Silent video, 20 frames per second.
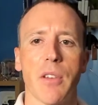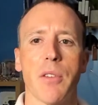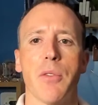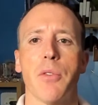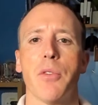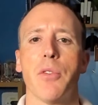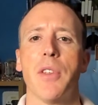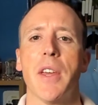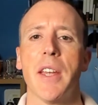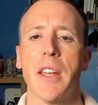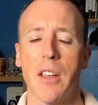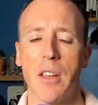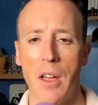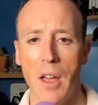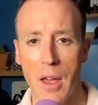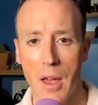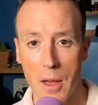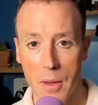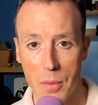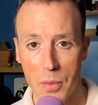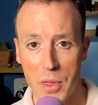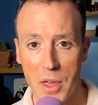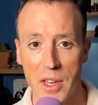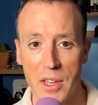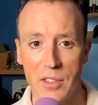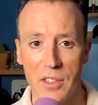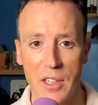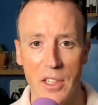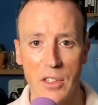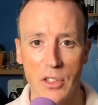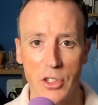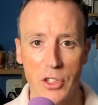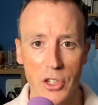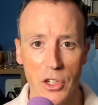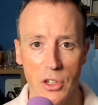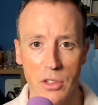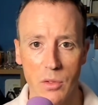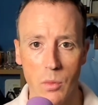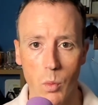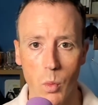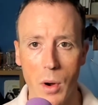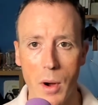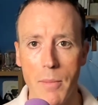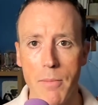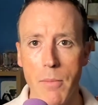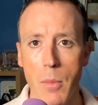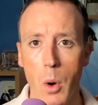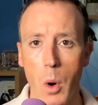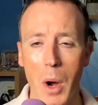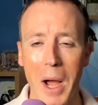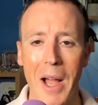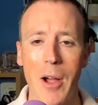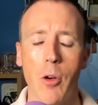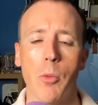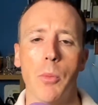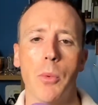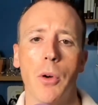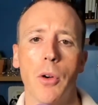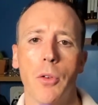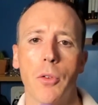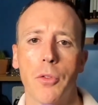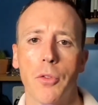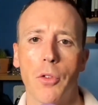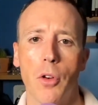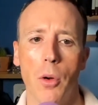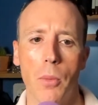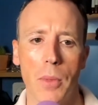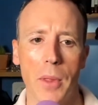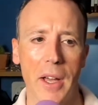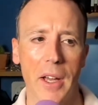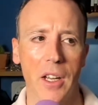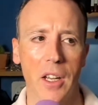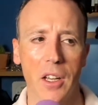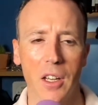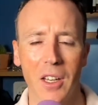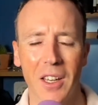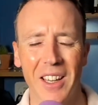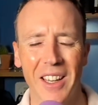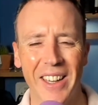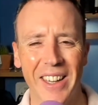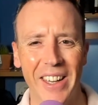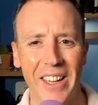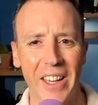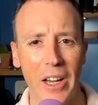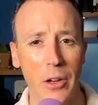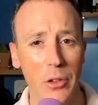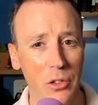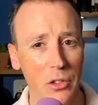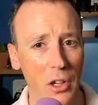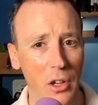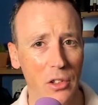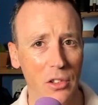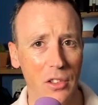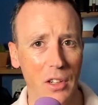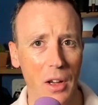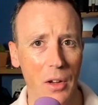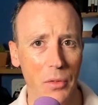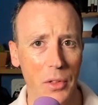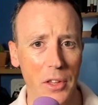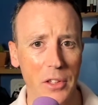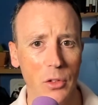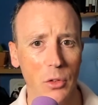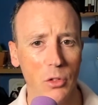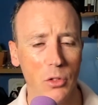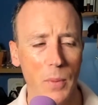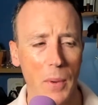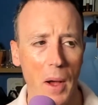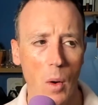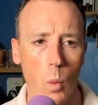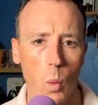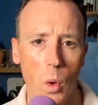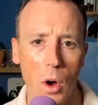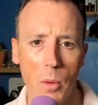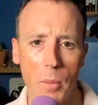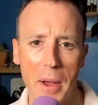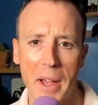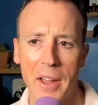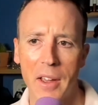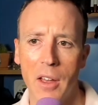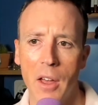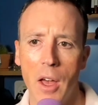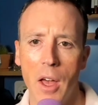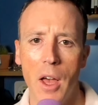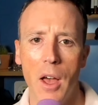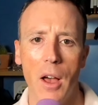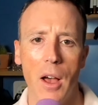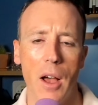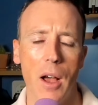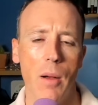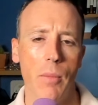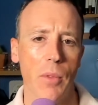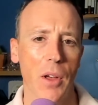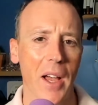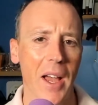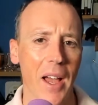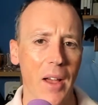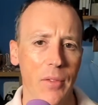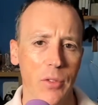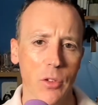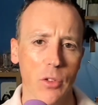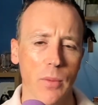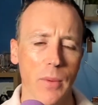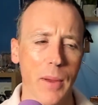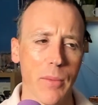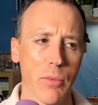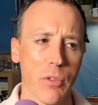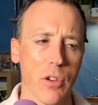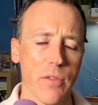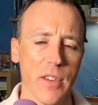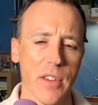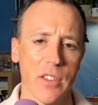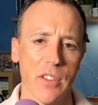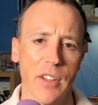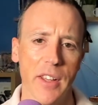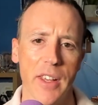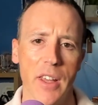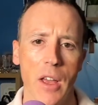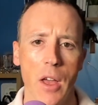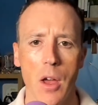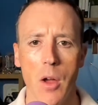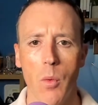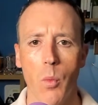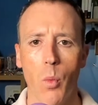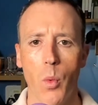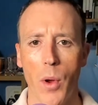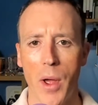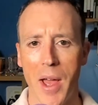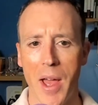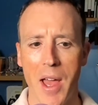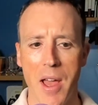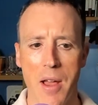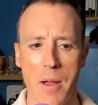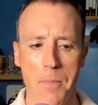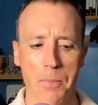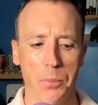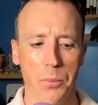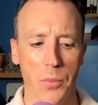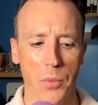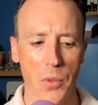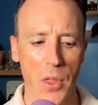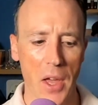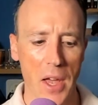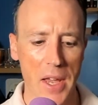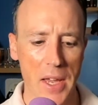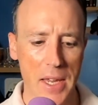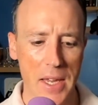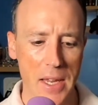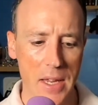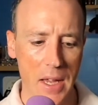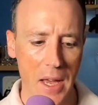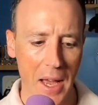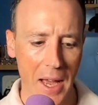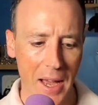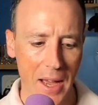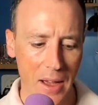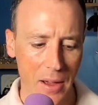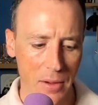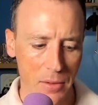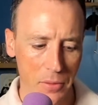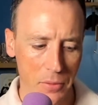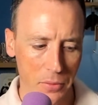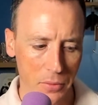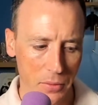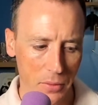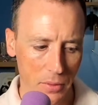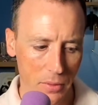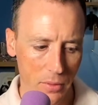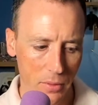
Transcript: I think this is just one more output from that Kyoto stuff they talked about a while back, that I have talked about previously, where they have